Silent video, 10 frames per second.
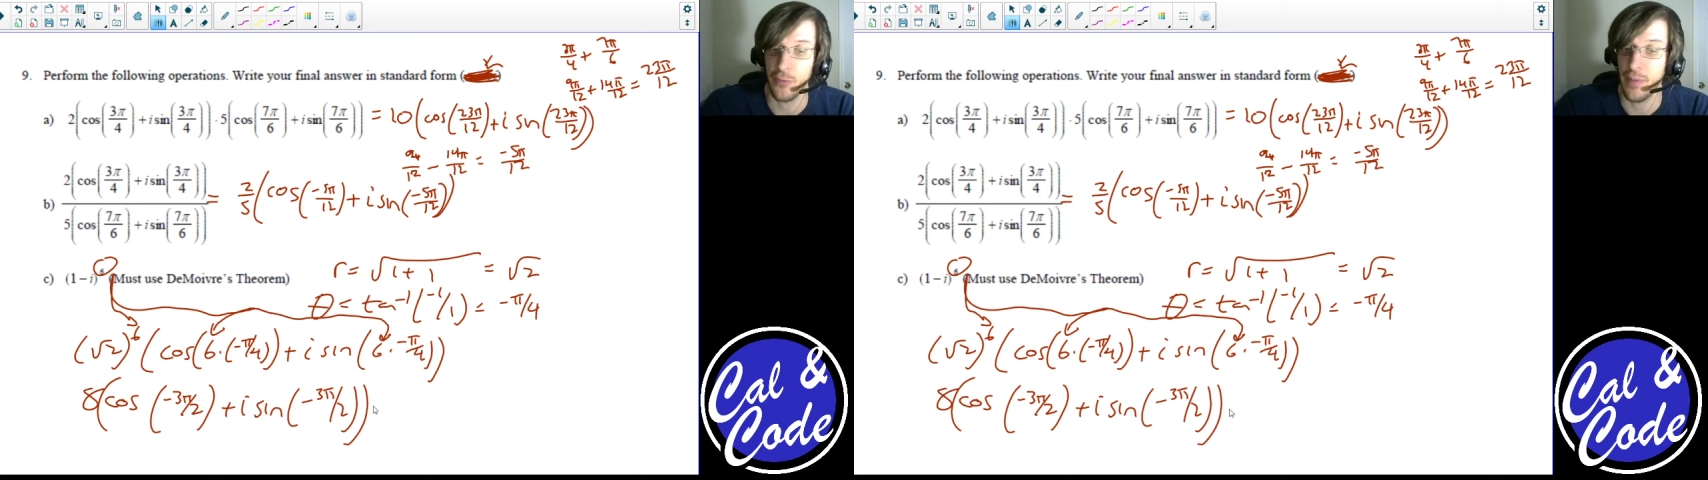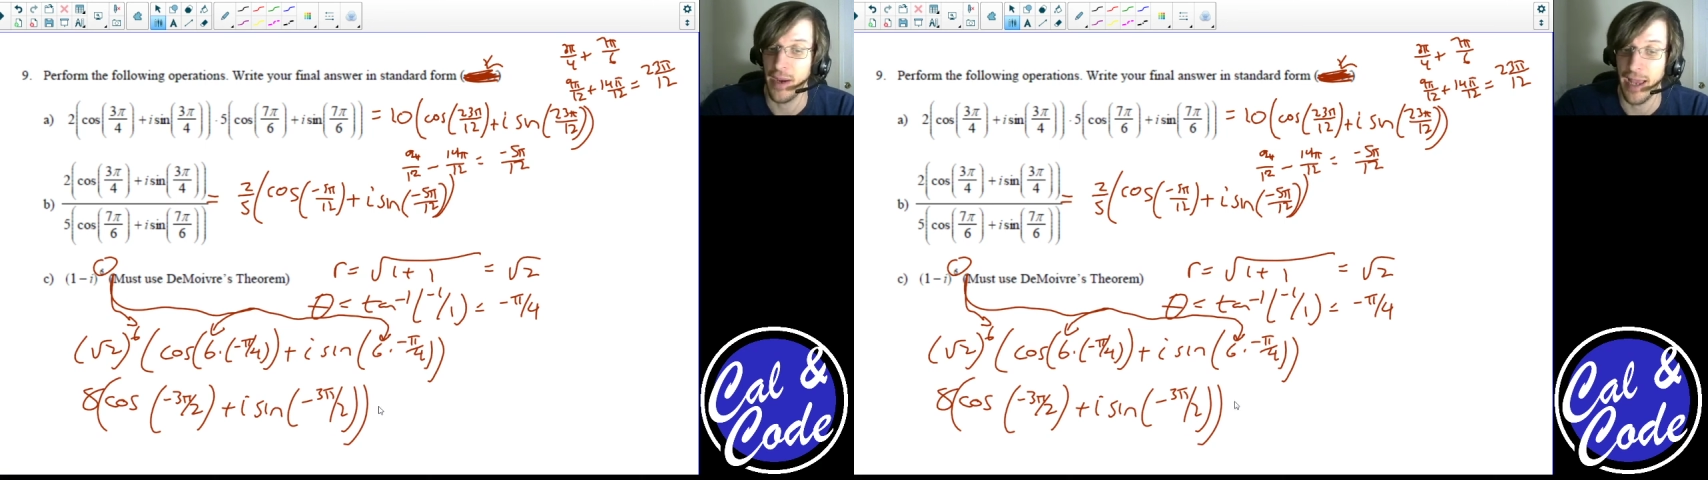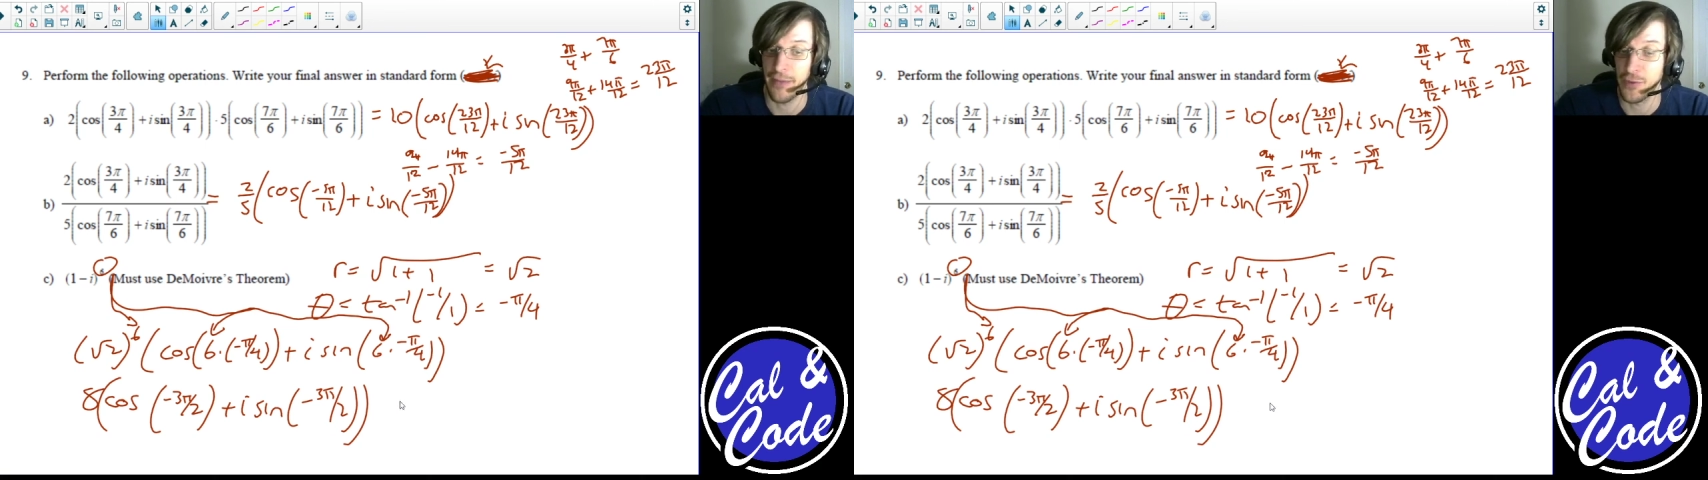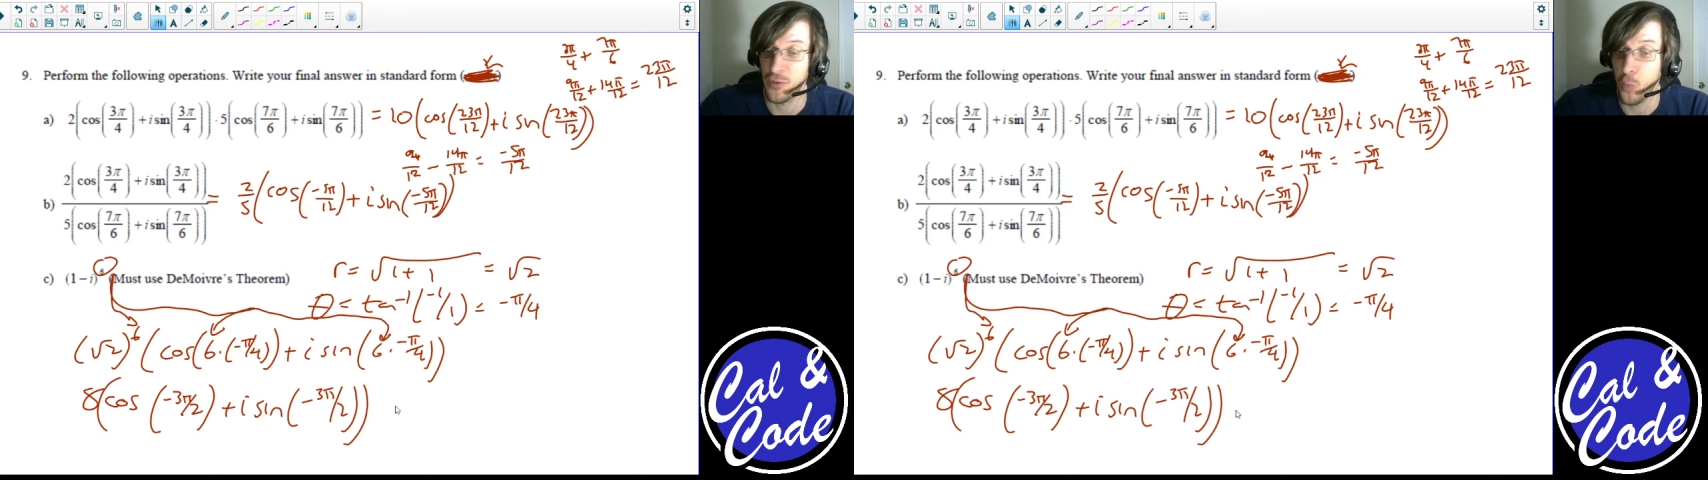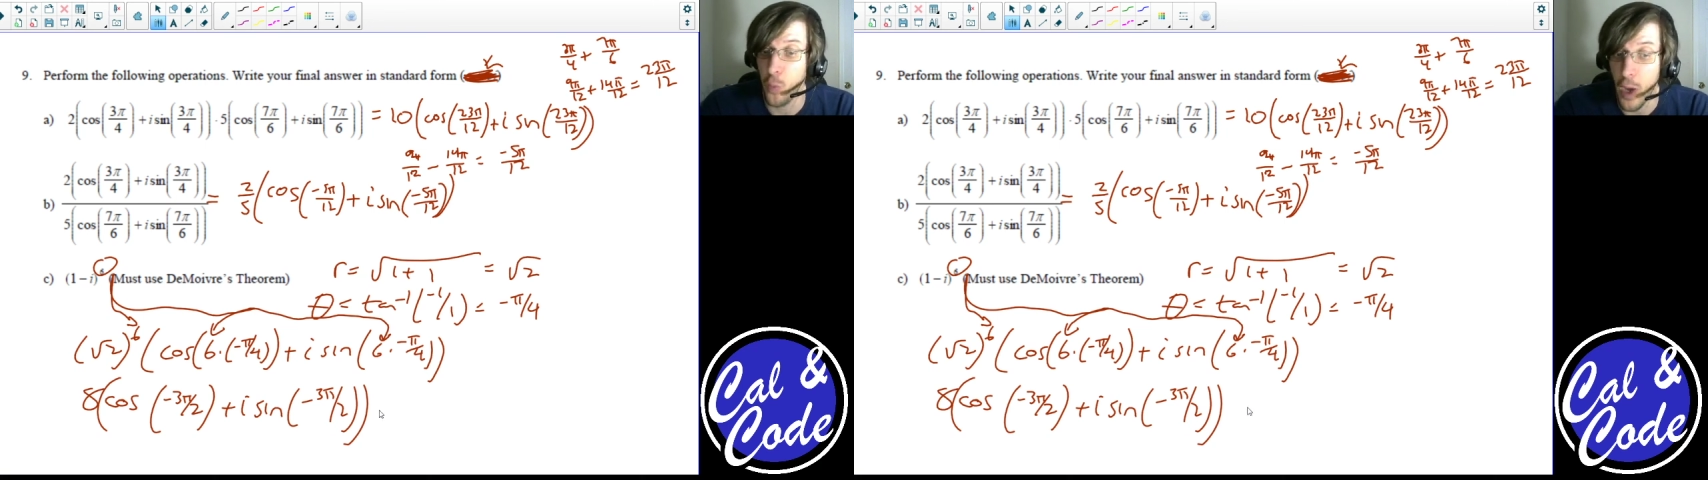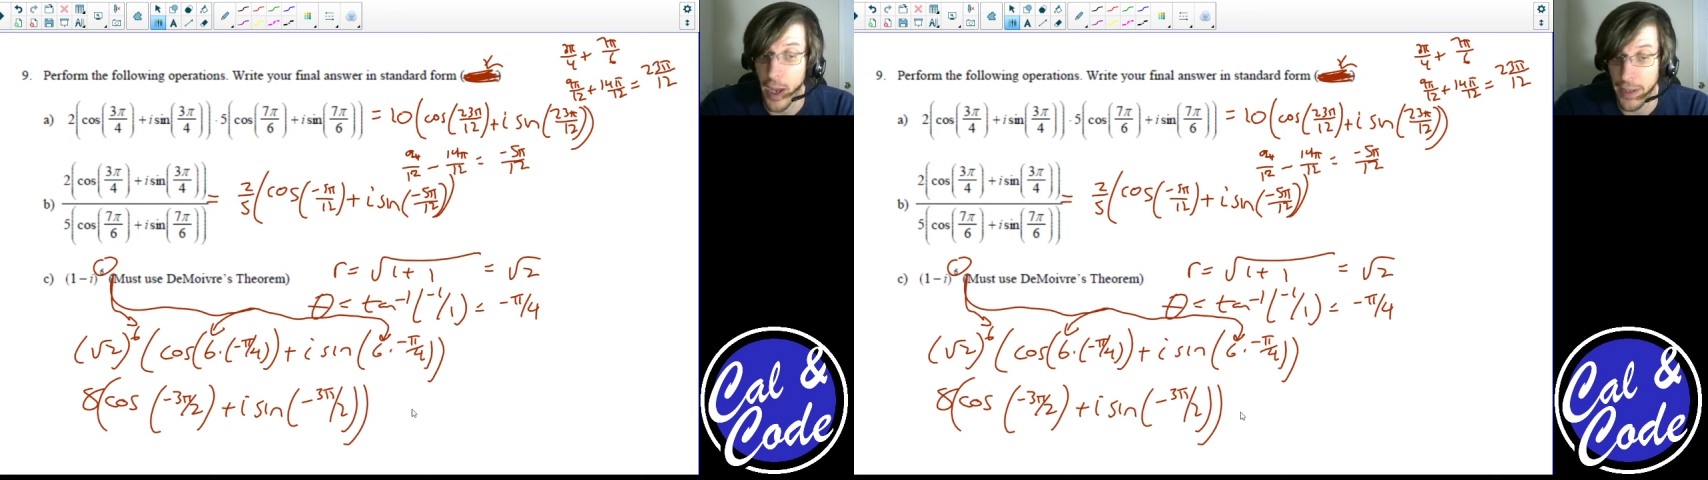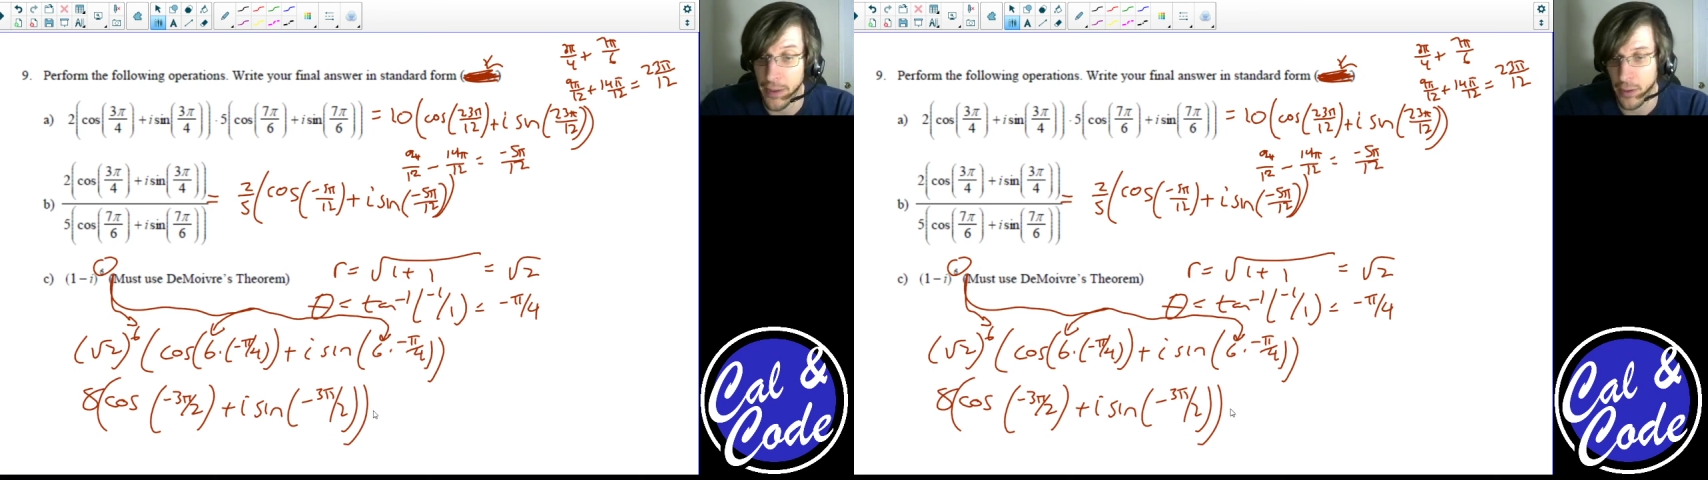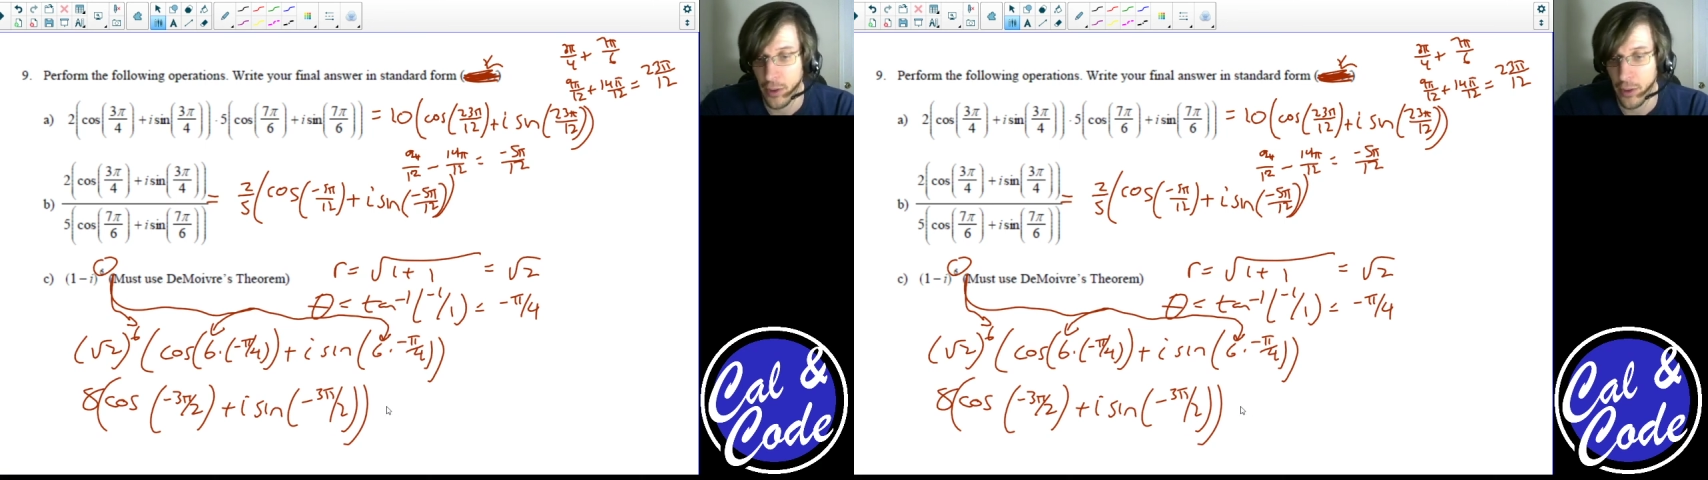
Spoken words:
pi halves is 1.